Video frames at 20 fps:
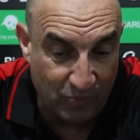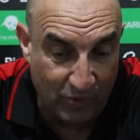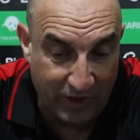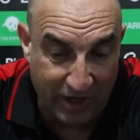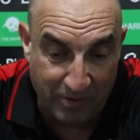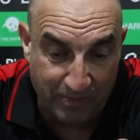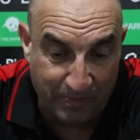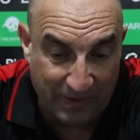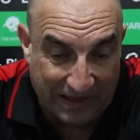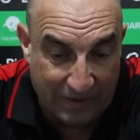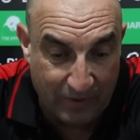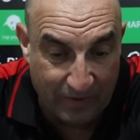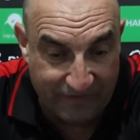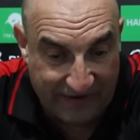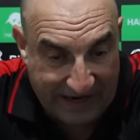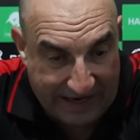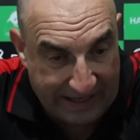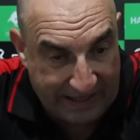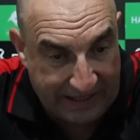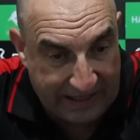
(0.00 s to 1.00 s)
We don't play with
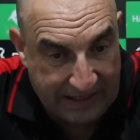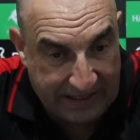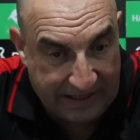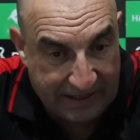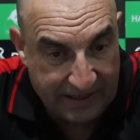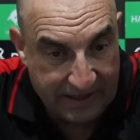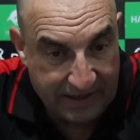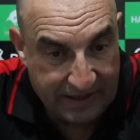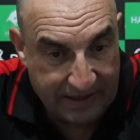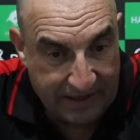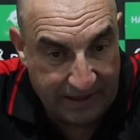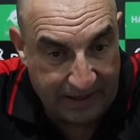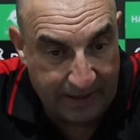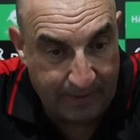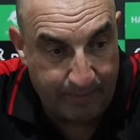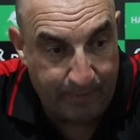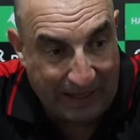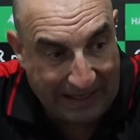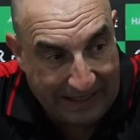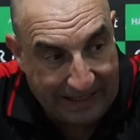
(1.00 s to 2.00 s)
any
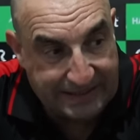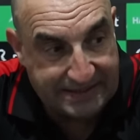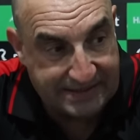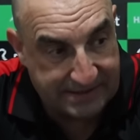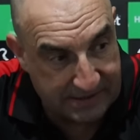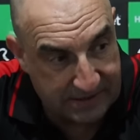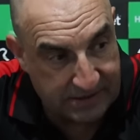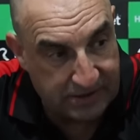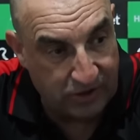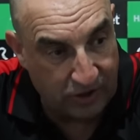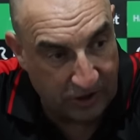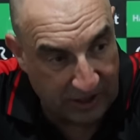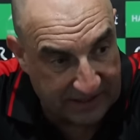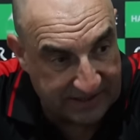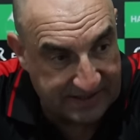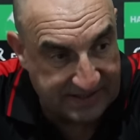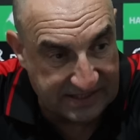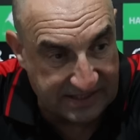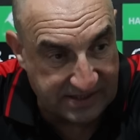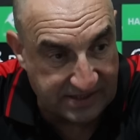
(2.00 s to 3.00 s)
pace
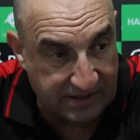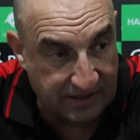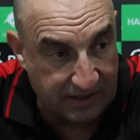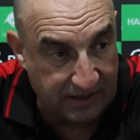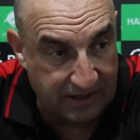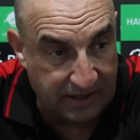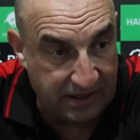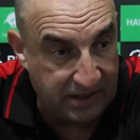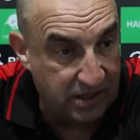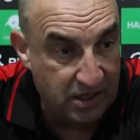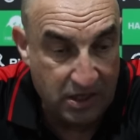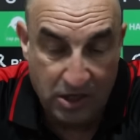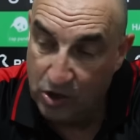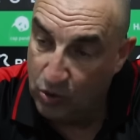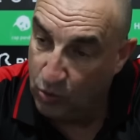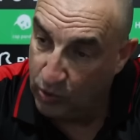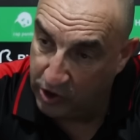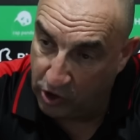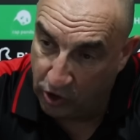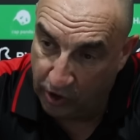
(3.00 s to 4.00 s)
consistently.
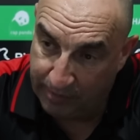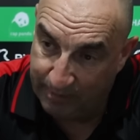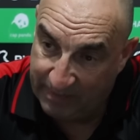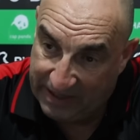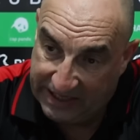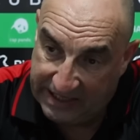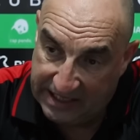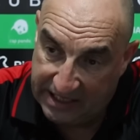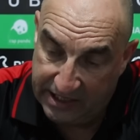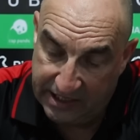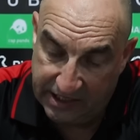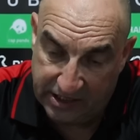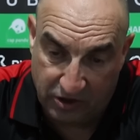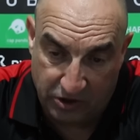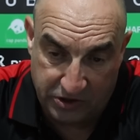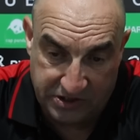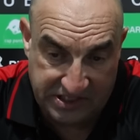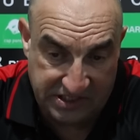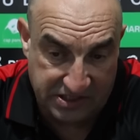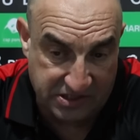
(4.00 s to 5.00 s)
We couldn't make any
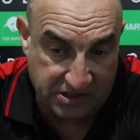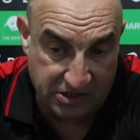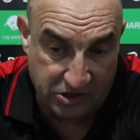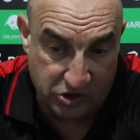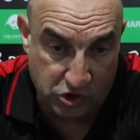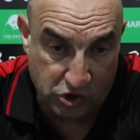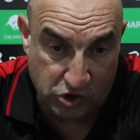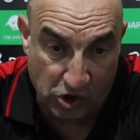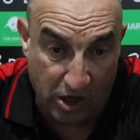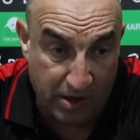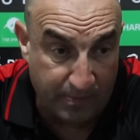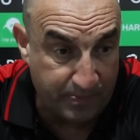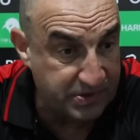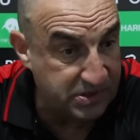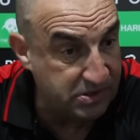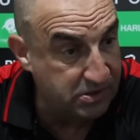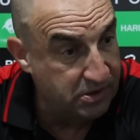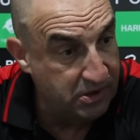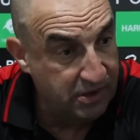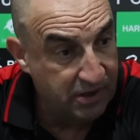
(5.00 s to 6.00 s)
consistent
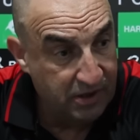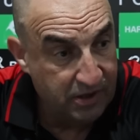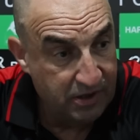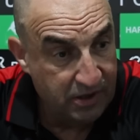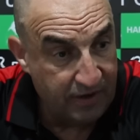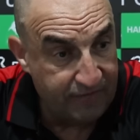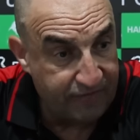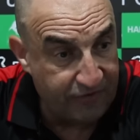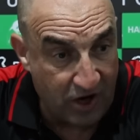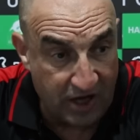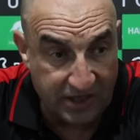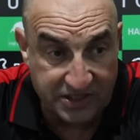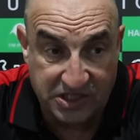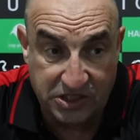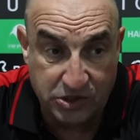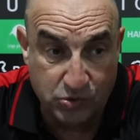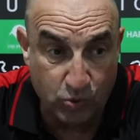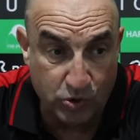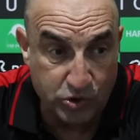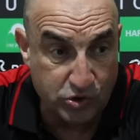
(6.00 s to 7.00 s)
stops.
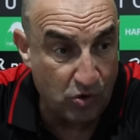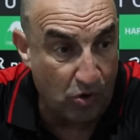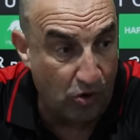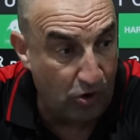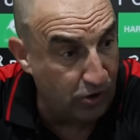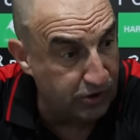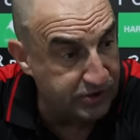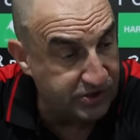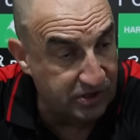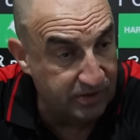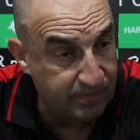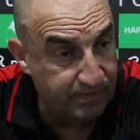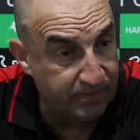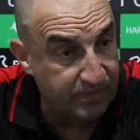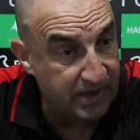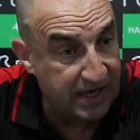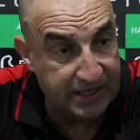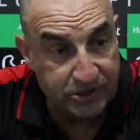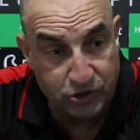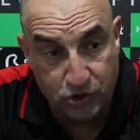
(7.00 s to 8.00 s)
Francis was awesome,
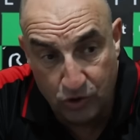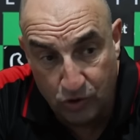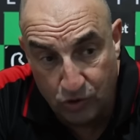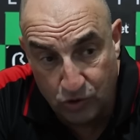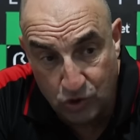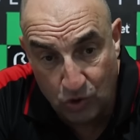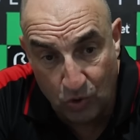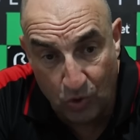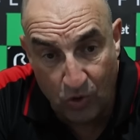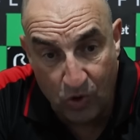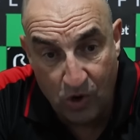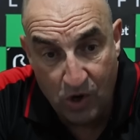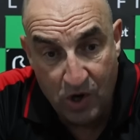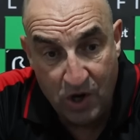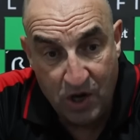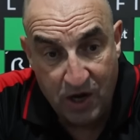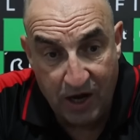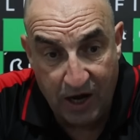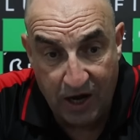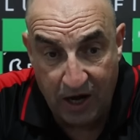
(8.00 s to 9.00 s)
as usual.
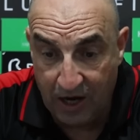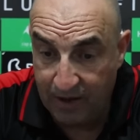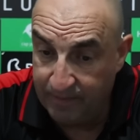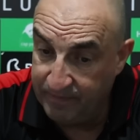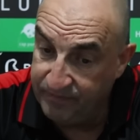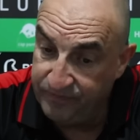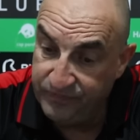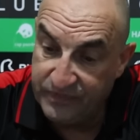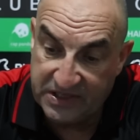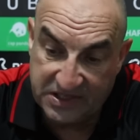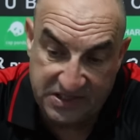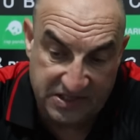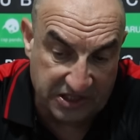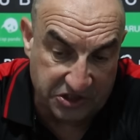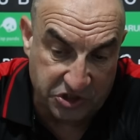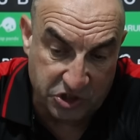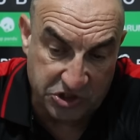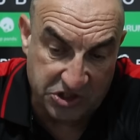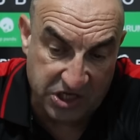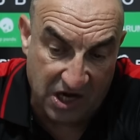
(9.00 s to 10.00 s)

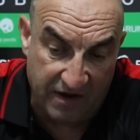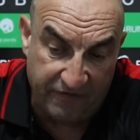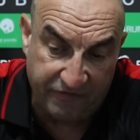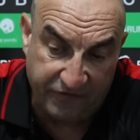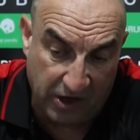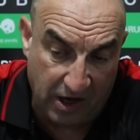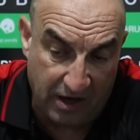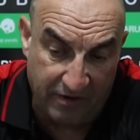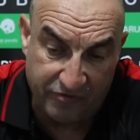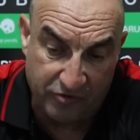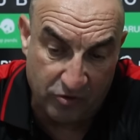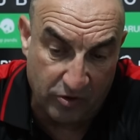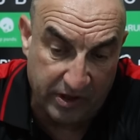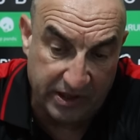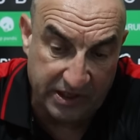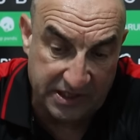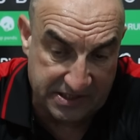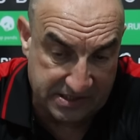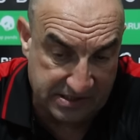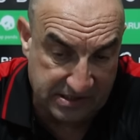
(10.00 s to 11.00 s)
Such a tough cover
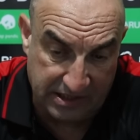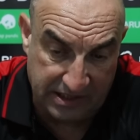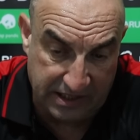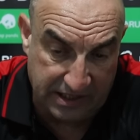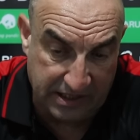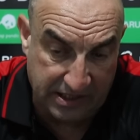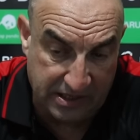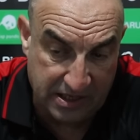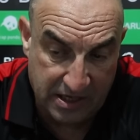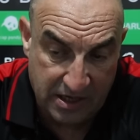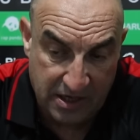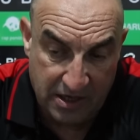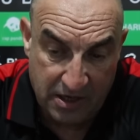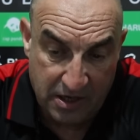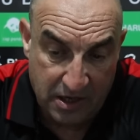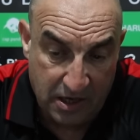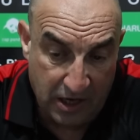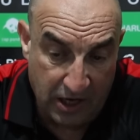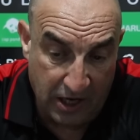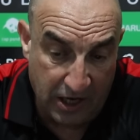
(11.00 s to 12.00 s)
in this league.
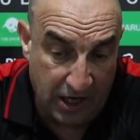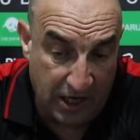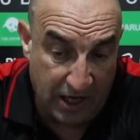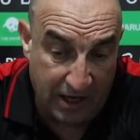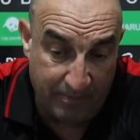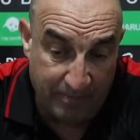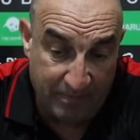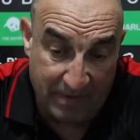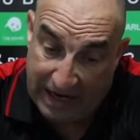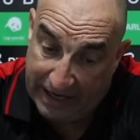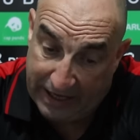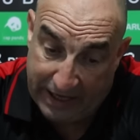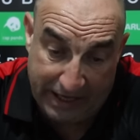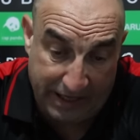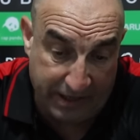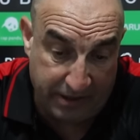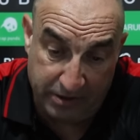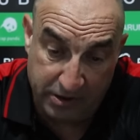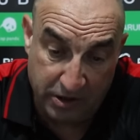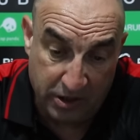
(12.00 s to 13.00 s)
And
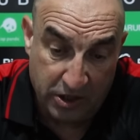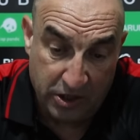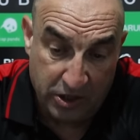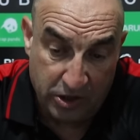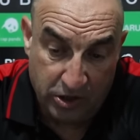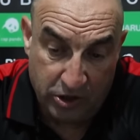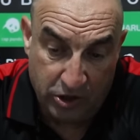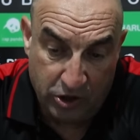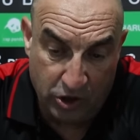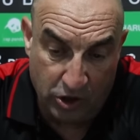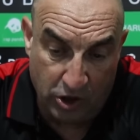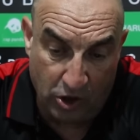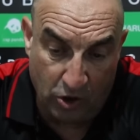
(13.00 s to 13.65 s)
then, you